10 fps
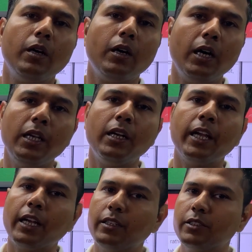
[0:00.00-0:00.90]
earlier
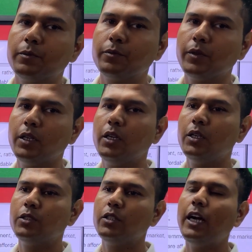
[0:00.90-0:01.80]
decades.
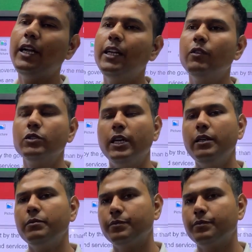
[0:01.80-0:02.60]
So the idea was that